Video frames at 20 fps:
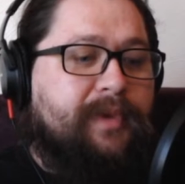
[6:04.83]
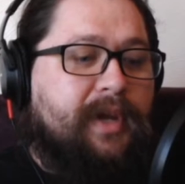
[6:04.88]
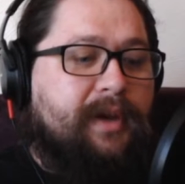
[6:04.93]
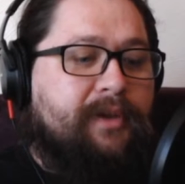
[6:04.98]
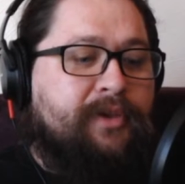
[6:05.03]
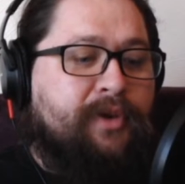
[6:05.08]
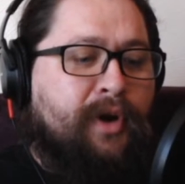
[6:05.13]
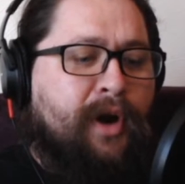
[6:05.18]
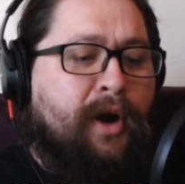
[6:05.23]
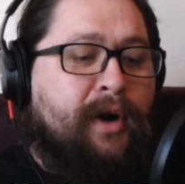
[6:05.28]

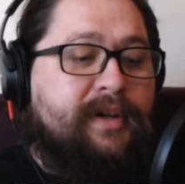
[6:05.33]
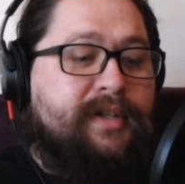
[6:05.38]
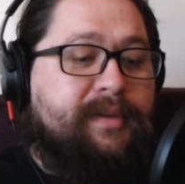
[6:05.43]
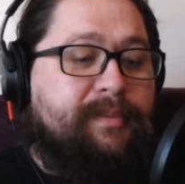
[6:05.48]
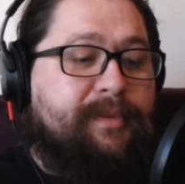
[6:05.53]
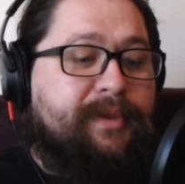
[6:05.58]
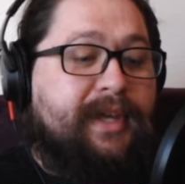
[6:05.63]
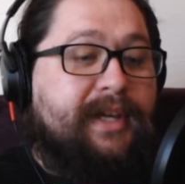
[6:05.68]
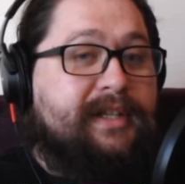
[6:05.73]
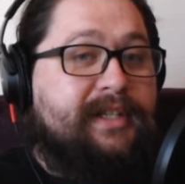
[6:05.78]
There are
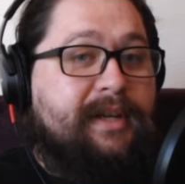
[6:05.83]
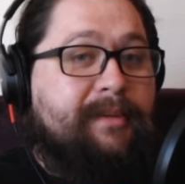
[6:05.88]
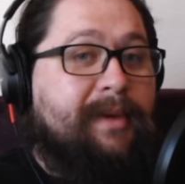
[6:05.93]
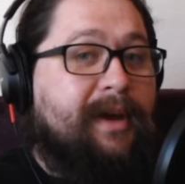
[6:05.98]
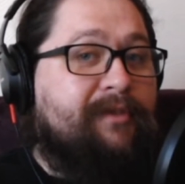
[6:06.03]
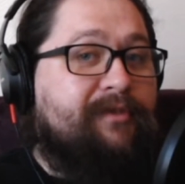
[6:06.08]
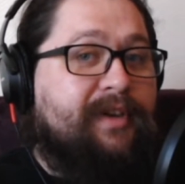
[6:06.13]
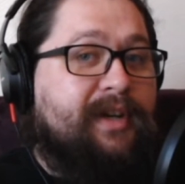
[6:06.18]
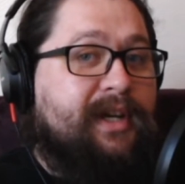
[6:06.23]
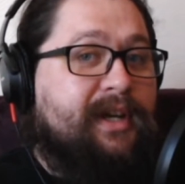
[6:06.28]
some things in
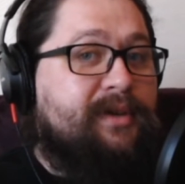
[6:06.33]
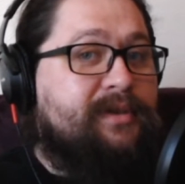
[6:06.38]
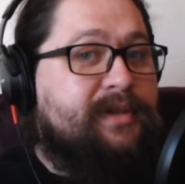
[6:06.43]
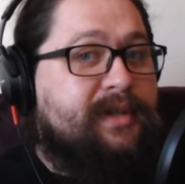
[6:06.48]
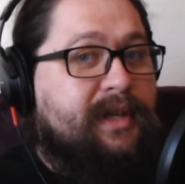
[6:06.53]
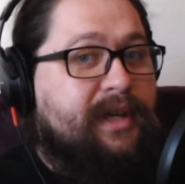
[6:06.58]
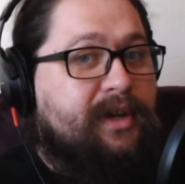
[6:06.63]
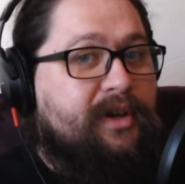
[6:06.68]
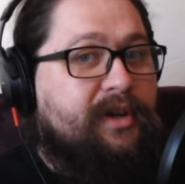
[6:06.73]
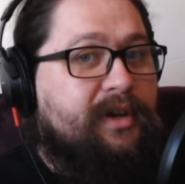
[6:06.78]
my
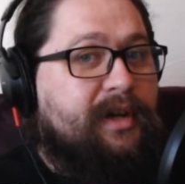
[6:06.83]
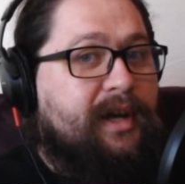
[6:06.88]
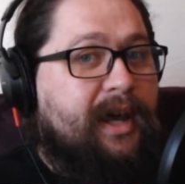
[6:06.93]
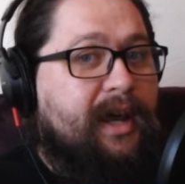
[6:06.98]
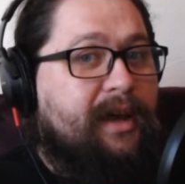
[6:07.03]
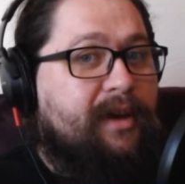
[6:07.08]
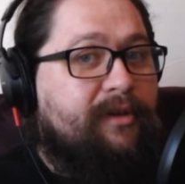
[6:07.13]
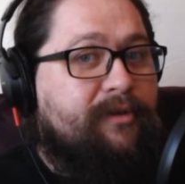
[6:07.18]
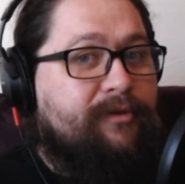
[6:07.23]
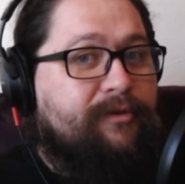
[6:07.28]
videos that could
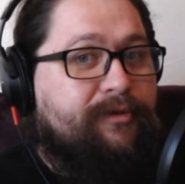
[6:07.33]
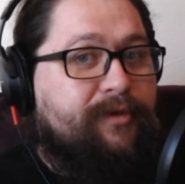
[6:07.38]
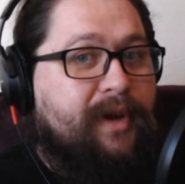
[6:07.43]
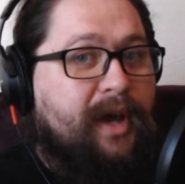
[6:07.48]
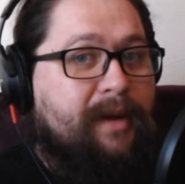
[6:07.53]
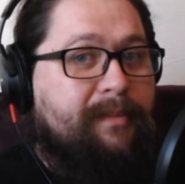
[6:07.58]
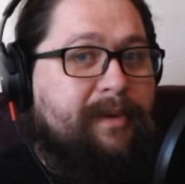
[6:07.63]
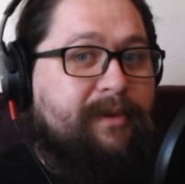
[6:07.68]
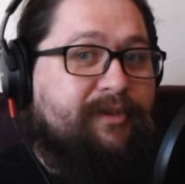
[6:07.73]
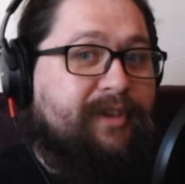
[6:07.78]
have
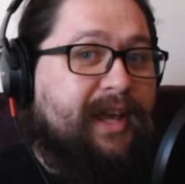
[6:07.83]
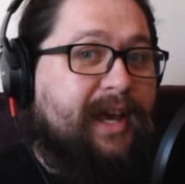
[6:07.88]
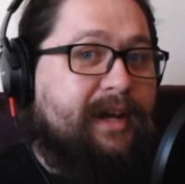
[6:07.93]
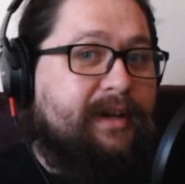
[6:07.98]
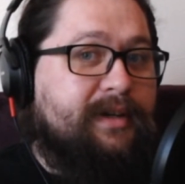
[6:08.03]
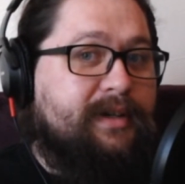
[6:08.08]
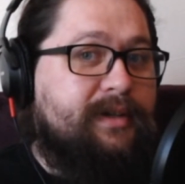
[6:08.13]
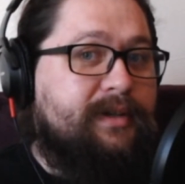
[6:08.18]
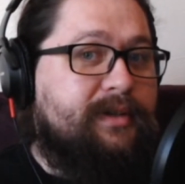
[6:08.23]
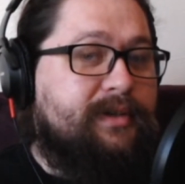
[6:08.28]
gotten me
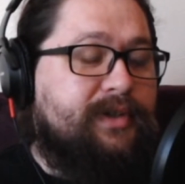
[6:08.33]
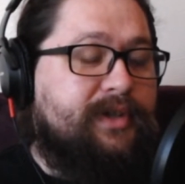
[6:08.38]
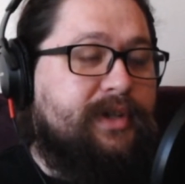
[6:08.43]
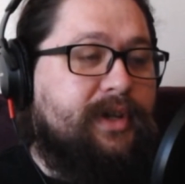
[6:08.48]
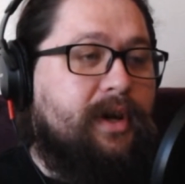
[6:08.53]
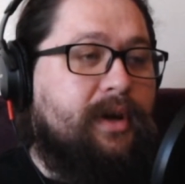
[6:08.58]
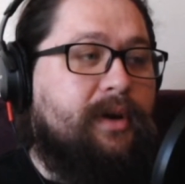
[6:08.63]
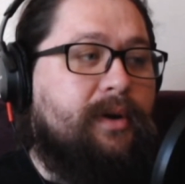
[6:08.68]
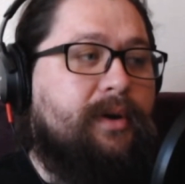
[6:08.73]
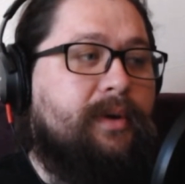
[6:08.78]
flagged,
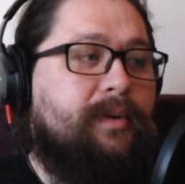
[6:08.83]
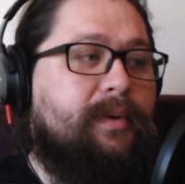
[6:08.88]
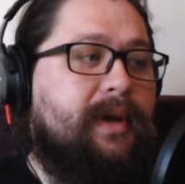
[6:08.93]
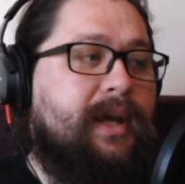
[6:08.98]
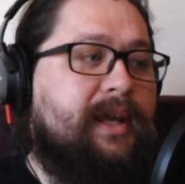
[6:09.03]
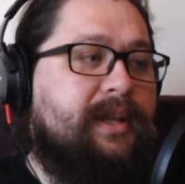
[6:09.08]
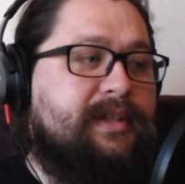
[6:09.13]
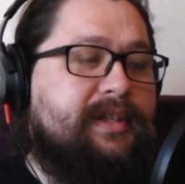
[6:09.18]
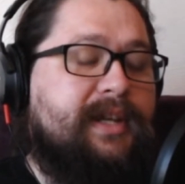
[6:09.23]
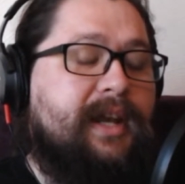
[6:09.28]
so
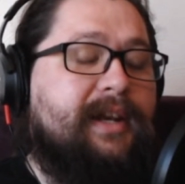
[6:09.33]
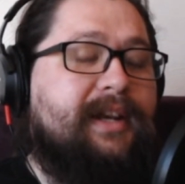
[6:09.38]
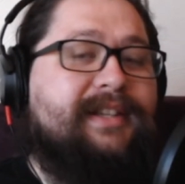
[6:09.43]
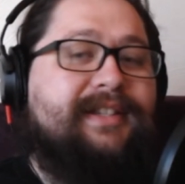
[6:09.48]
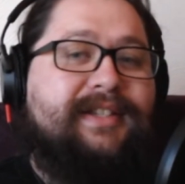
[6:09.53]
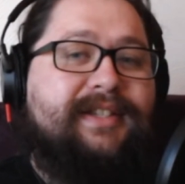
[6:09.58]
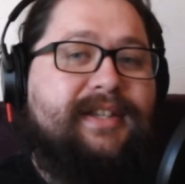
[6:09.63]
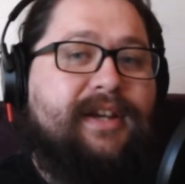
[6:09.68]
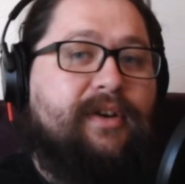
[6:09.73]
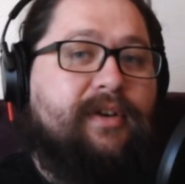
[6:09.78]
it's not
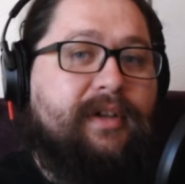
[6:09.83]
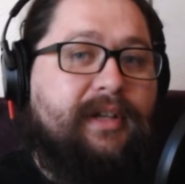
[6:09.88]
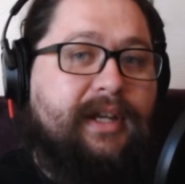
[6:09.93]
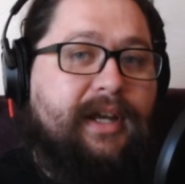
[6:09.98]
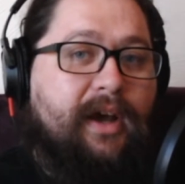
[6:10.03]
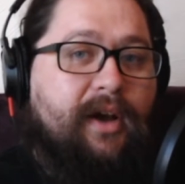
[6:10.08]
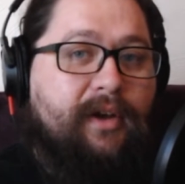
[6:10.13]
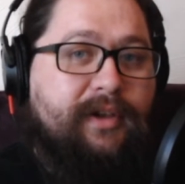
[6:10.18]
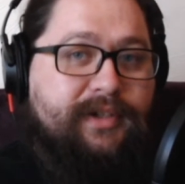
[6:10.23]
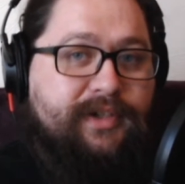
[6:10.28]

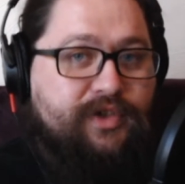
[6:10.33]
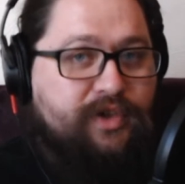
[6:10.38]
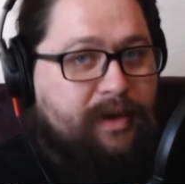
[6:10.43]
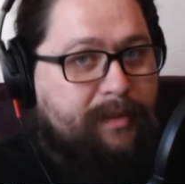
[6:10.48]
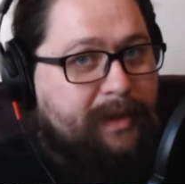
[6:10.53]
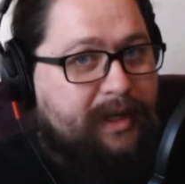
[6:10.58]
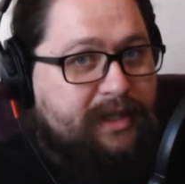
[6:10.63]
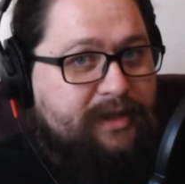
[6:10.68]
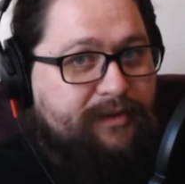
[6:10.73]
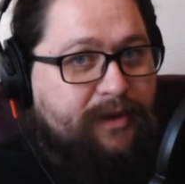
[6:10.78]
necessarily all
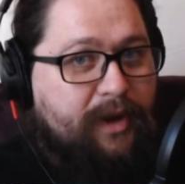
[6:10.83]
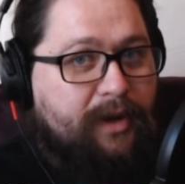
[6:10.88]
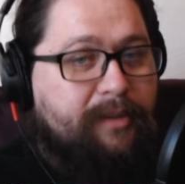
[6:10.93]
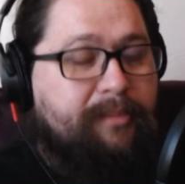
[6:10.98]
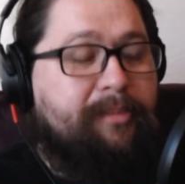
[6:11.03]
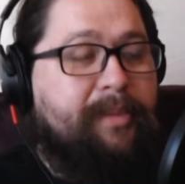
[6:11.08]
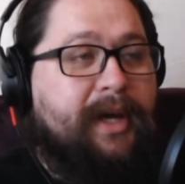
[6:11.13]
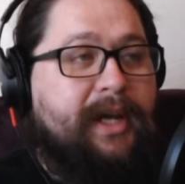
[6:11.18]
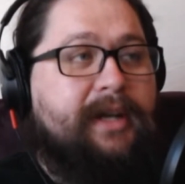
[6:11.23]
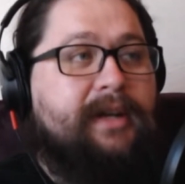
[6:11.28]
streaming's fault,
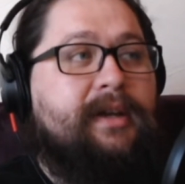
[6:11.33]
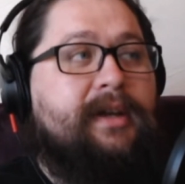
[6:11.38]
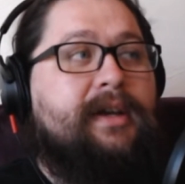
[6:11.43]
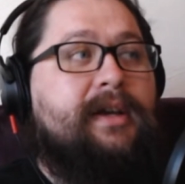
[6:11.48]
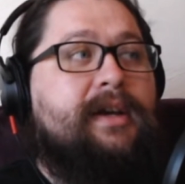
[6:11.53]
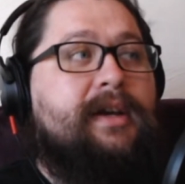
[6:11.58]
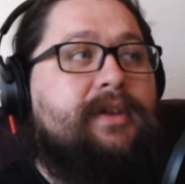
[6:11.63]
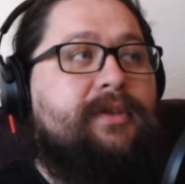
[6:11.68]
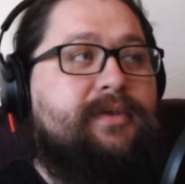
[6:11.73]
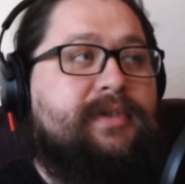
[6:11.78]
but
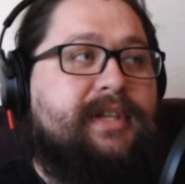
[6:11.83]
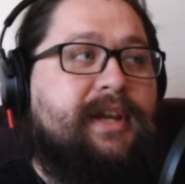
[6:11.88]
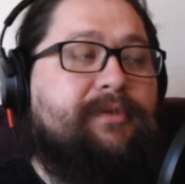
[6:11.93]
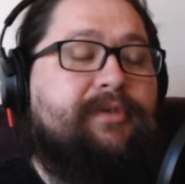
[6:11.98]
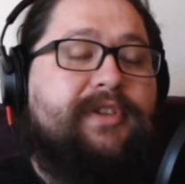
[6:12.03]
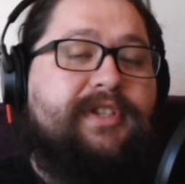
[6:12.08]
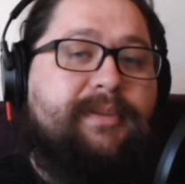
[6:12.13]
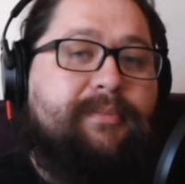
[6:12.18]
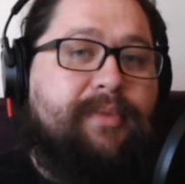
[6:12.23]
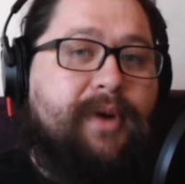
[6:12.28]
there's
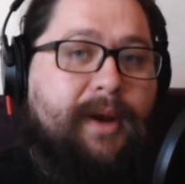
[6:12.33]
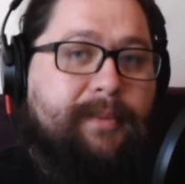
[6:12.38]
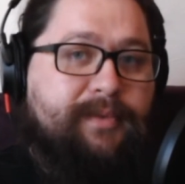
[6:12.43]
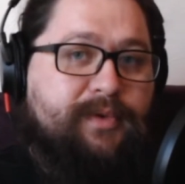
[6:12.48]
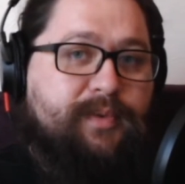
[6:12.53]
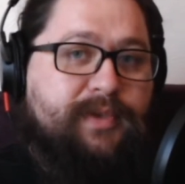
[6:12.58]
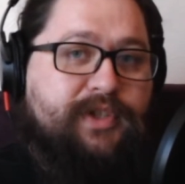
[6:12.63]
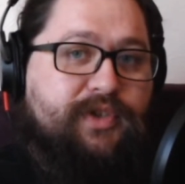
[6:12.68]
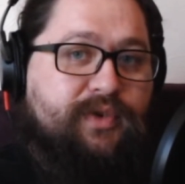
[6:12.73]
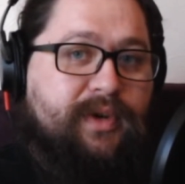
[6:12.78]
definitely some
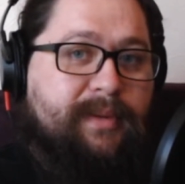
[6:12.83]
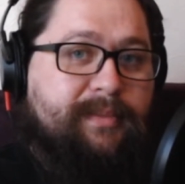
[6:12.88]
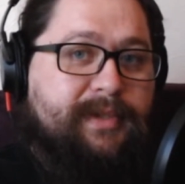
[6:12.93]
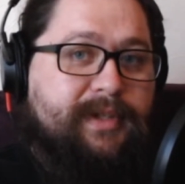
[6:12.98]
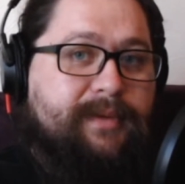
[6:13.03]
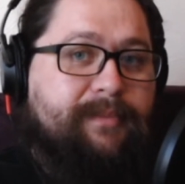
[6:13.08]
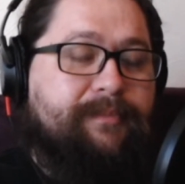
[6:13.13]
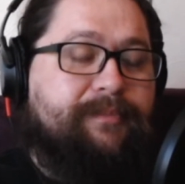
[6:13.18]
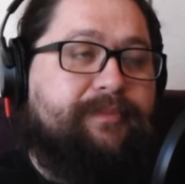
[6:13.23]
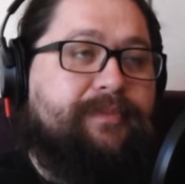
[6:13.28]
problems with
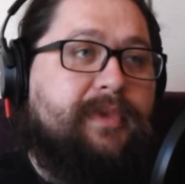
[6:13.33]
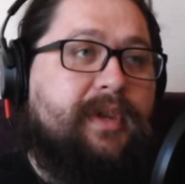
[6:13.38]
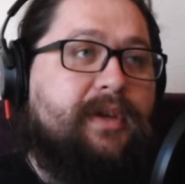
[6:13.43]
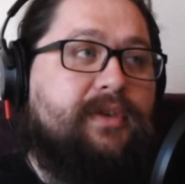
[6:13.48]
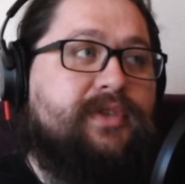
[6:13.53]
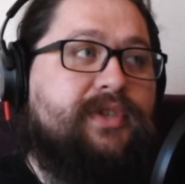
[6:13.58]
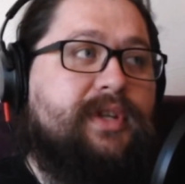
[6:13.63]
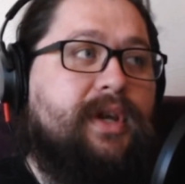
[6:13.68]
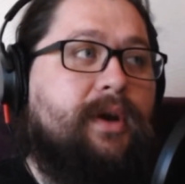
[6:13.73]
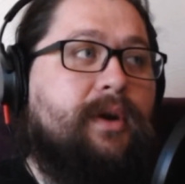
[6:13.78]
streams.
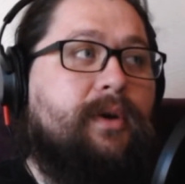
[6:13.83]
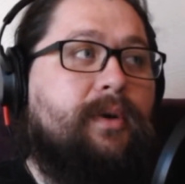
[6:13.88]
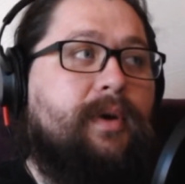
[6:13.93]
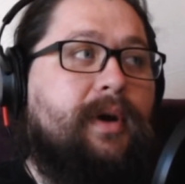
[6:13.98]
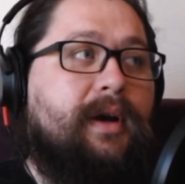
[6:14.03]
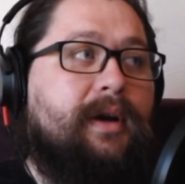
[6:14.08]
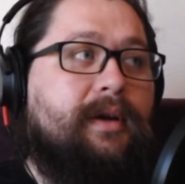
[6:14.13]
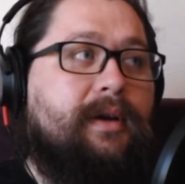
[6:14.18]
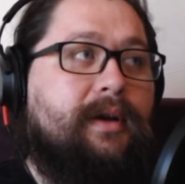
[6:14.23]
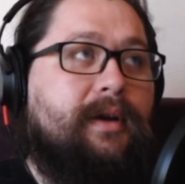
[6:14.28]

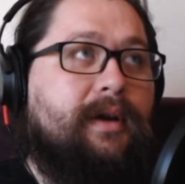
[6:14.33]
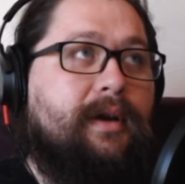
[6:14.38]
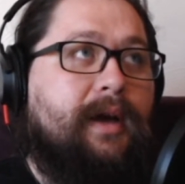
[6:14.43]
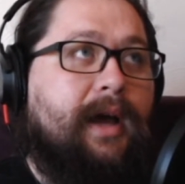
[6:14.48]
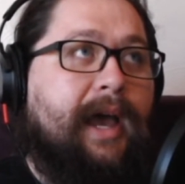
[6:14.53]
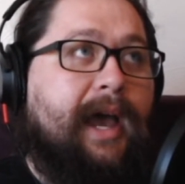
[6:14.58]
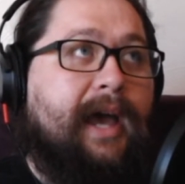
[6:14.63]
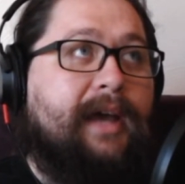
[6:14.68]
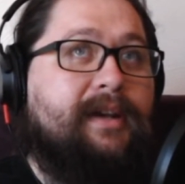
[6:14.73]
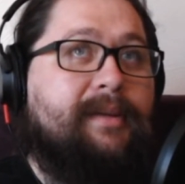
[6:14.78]
So
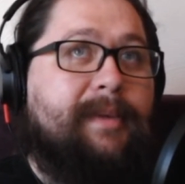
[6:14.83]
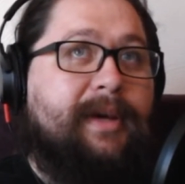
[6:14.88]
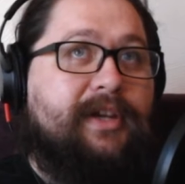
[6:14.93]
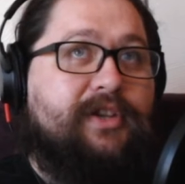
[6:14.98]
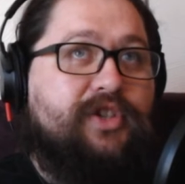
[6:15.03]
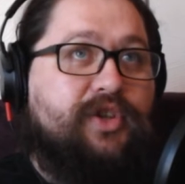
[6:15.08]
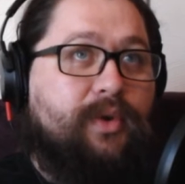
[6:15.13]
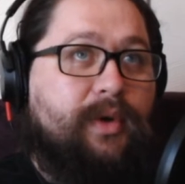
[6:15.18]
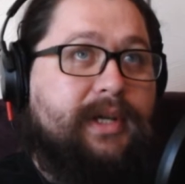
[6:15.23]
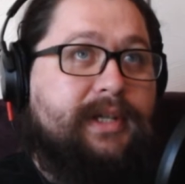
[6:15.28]
I had to make a
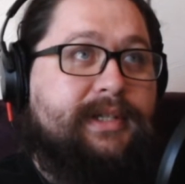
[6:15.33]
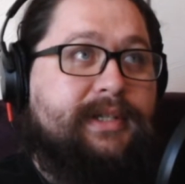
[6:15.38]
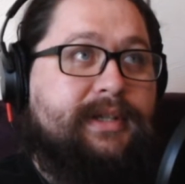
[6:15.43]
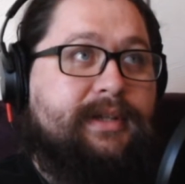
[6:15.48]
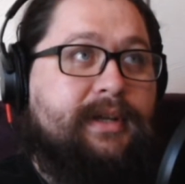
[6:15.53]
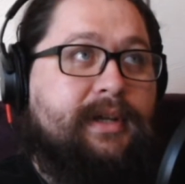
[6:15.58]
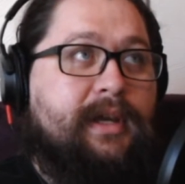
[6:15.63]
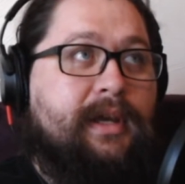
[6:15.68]
choice,